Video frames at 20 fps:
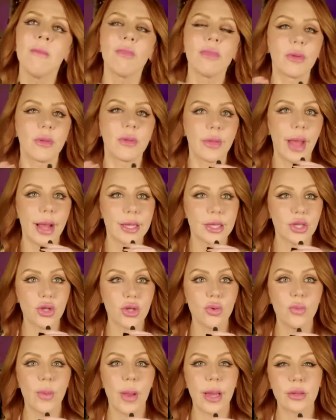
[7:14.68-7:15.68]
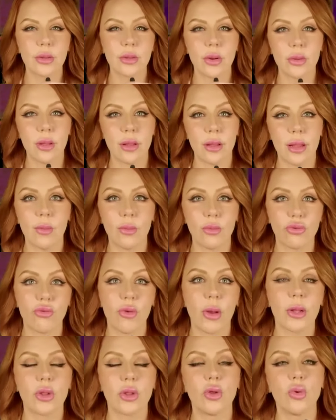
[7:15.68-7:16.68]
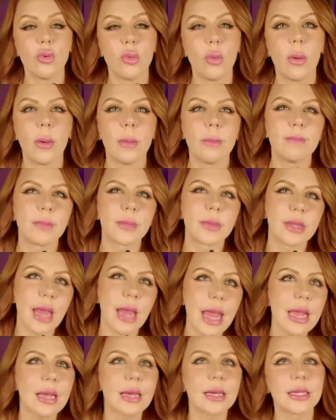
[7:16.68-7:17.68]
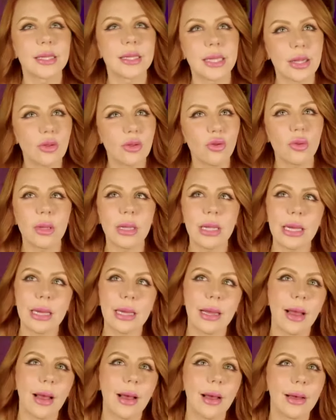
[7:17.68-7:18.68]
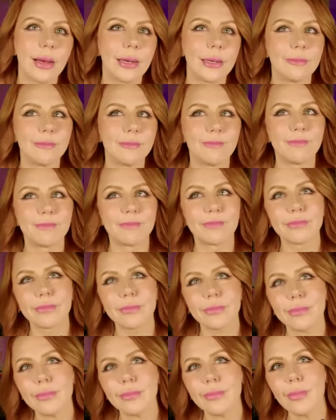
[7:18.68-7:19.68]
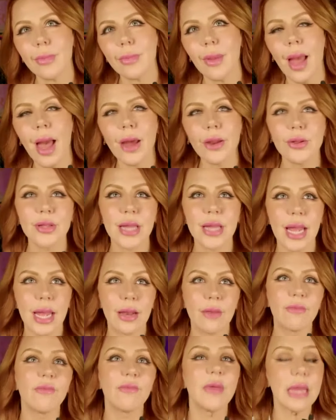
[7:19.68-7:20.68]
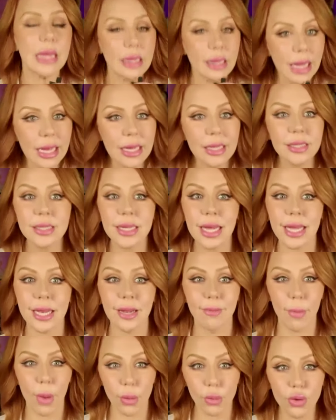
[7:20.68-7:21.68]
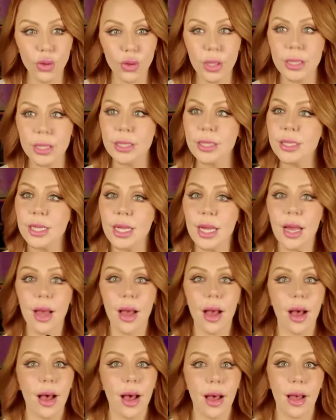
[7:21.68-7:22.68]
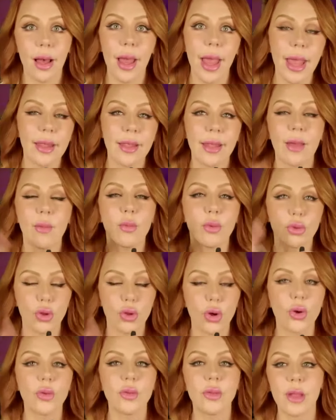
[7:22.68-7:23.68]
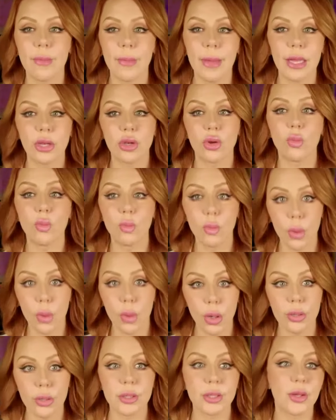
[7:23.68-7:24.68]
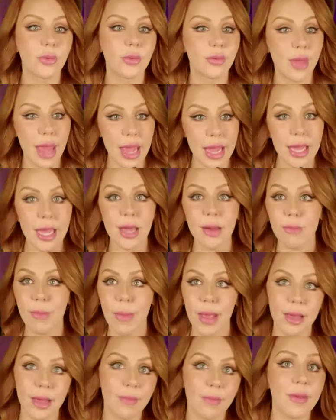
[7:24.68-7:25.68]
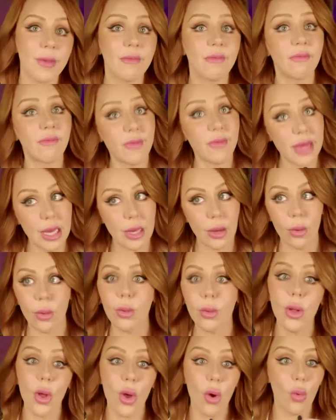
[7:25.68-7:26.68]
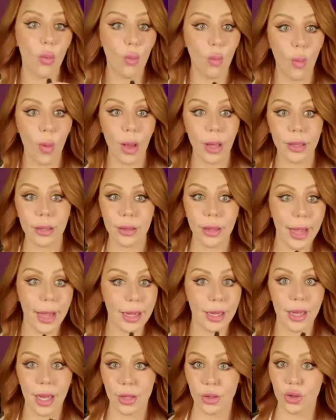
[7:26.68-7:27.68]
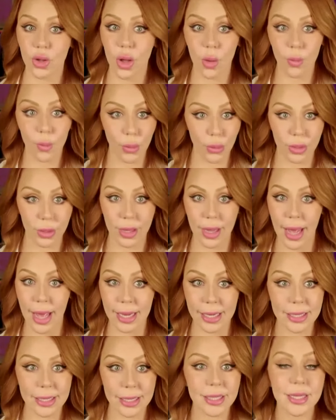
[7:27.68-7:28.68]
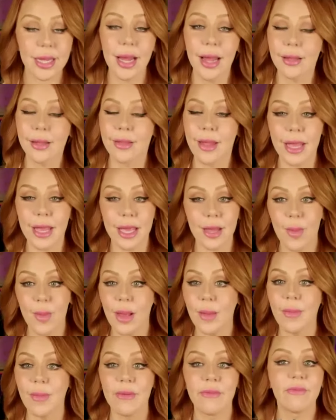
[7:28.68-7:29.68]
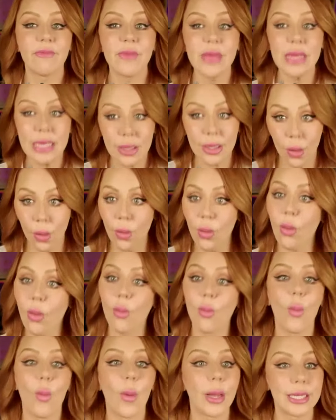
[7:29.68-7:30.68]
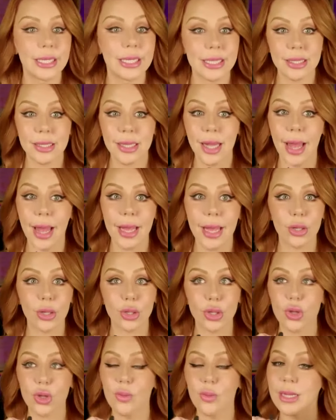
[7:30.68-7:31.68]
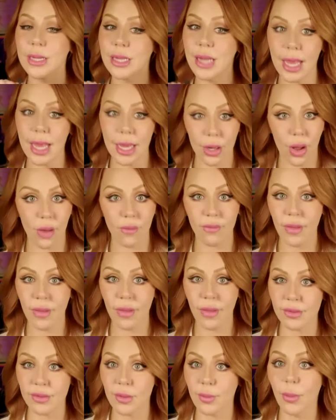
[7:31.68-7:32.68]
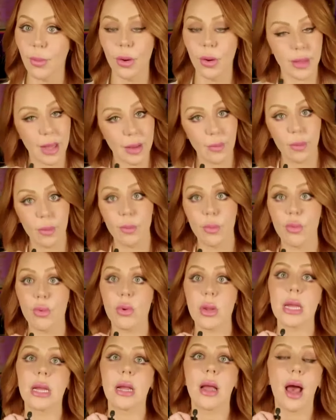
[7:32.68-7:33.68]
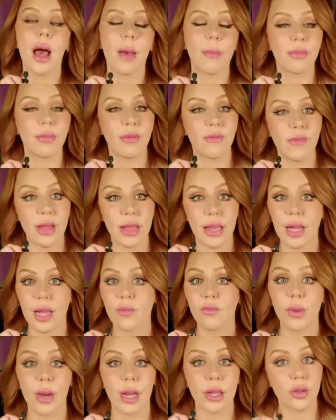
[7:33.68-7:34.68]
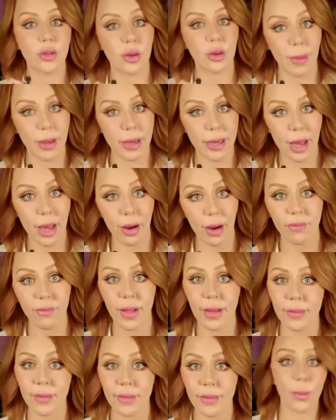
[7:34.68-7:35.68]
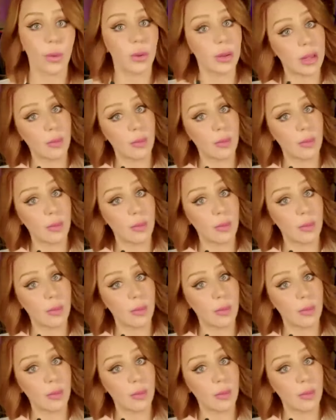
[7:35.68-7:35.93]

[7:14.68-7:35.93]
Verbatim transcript: The last two ways are that they will try to take essentially um how do you say it feelings and emotions uh, and they will turn them into words so they can make me feel what like gunshot wound to the head is they can make me feel what it's like to be taken off life support. They would bring up the feeling of when I took my dad off life support.